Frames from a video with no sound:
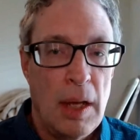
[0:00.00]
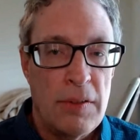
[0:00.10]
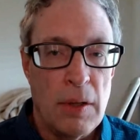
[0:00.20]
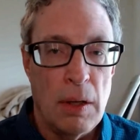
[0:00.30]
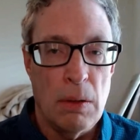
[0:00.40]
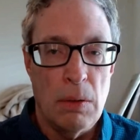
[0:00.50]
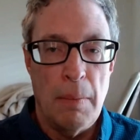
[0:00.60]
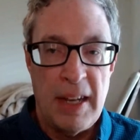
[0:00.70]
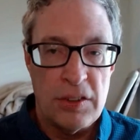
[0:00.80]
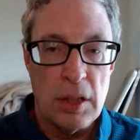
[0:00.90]
So
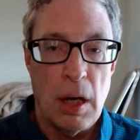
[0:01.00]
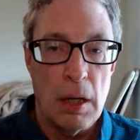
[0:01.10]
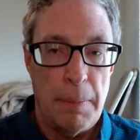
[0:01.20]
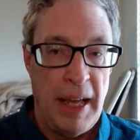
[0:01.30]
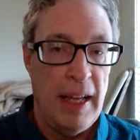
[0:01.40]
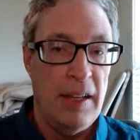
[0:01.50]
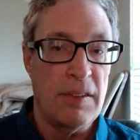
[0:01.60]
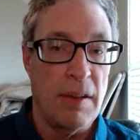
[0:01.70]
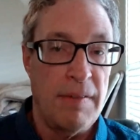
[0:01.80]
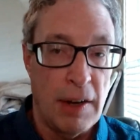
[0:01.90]
Mastercard
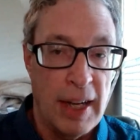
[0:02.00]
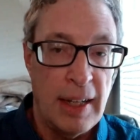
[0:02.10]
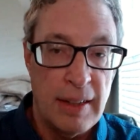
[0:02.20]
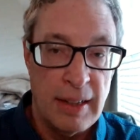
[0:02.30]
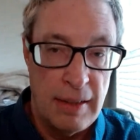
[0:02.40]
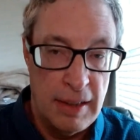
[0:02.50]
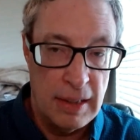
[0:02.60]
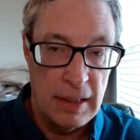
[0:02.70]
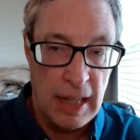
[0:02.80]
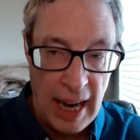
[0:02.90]
pays a very
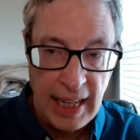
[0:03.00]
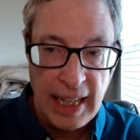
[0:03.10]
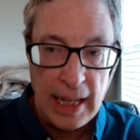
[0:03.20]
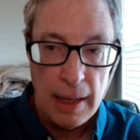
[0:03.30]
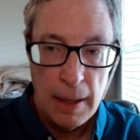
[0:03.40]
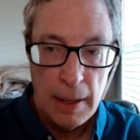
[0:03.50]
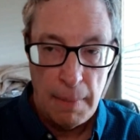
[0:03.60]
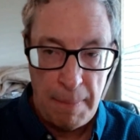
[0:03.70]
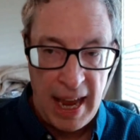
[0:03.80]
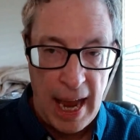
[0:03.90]
tiny
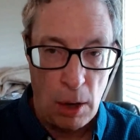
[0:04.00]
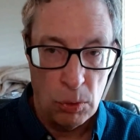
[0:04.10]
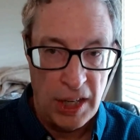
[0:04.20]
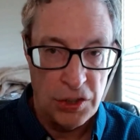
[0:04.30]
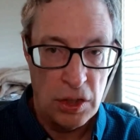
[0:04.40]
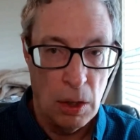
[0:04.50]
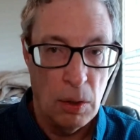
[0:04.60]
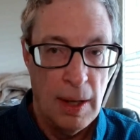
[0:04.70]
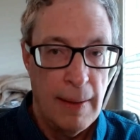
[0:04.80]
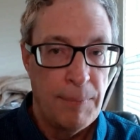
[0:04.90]
payout ratio.